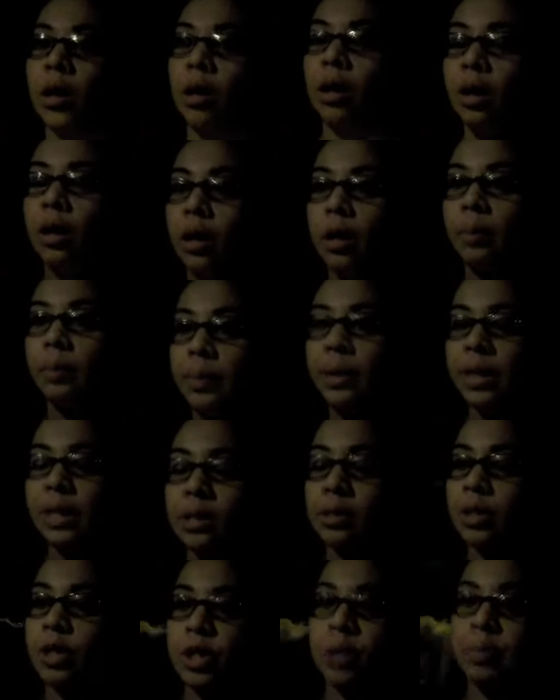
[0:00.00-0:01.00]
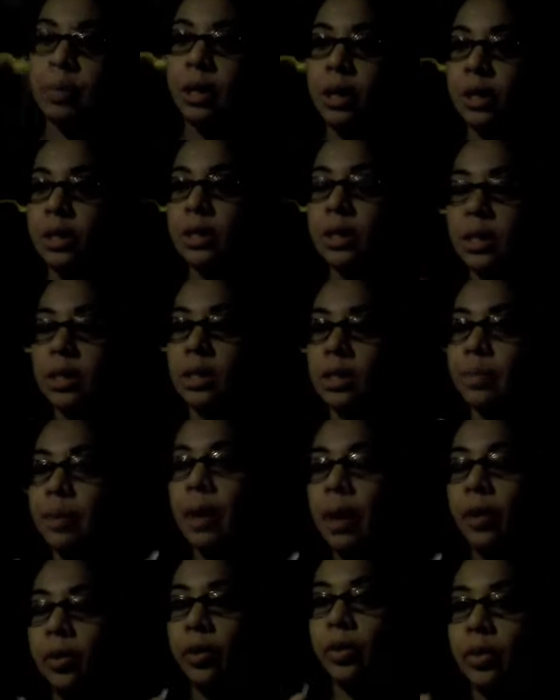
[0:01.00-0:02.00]
that. Um, but that's just because that's the
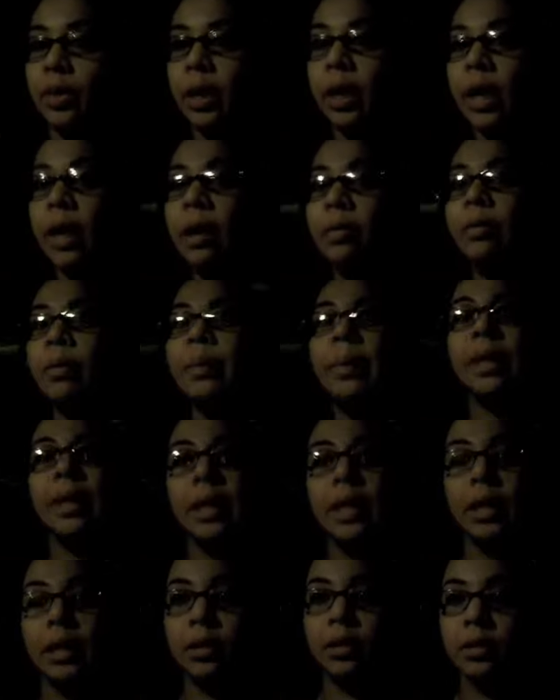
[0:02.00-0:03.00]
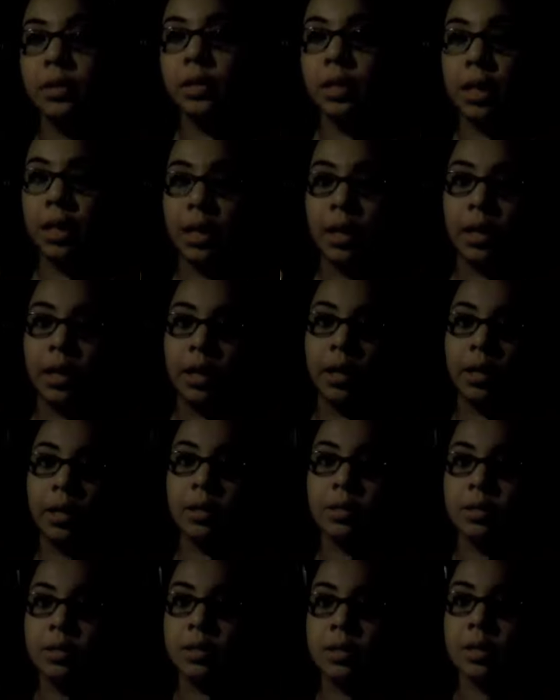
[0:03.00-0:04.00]
powder that I have on my nails
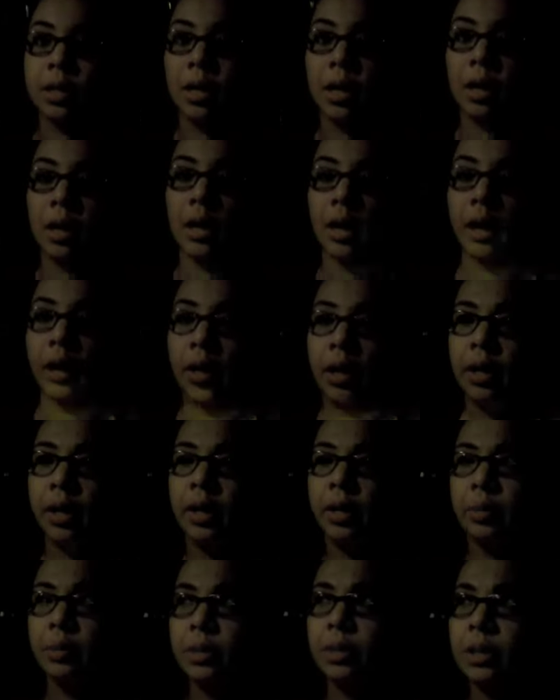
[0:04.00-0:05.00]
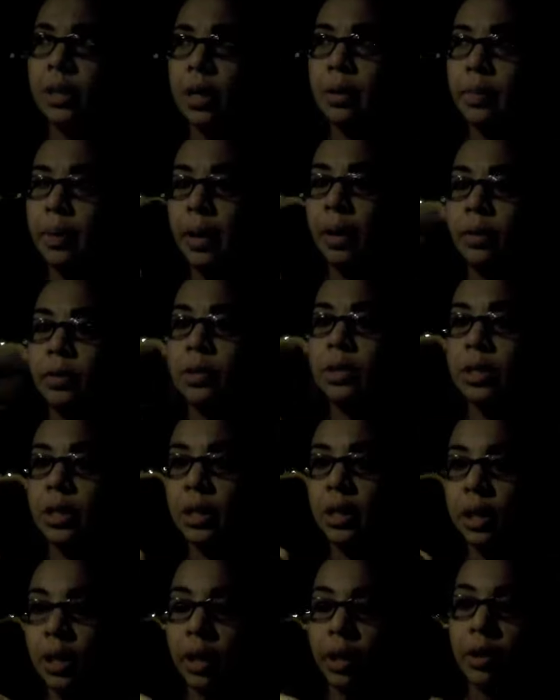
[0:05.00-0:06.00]
and I was not about
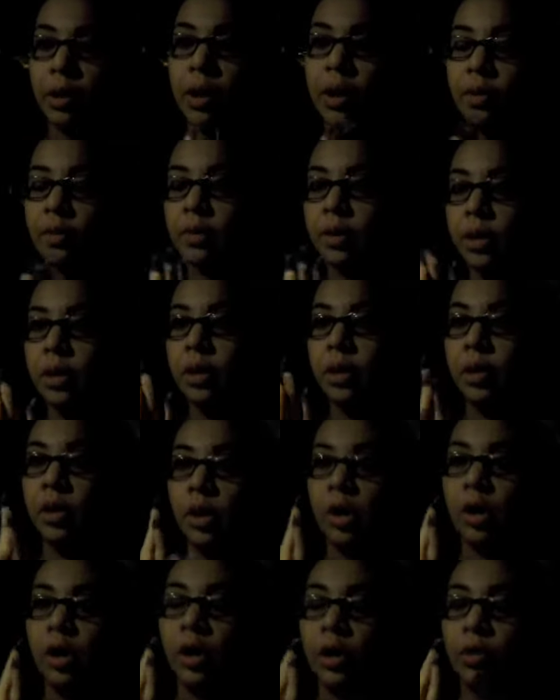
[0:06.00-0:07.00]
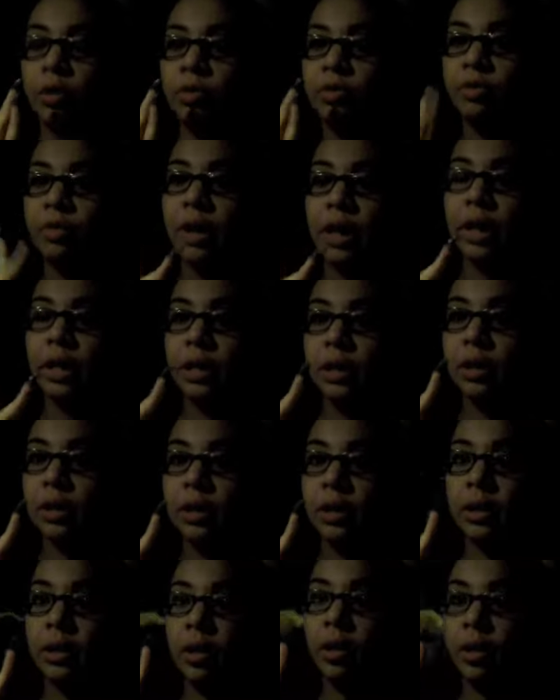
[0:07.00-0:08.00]
sitting there having her
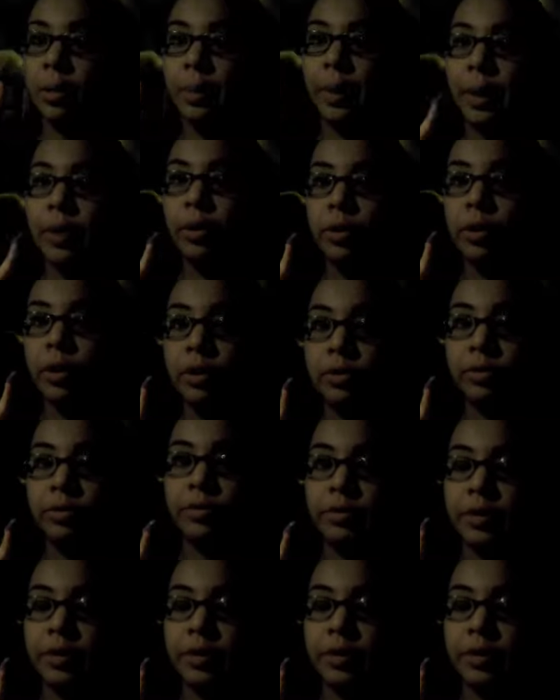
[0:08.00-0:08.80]
file all the powder off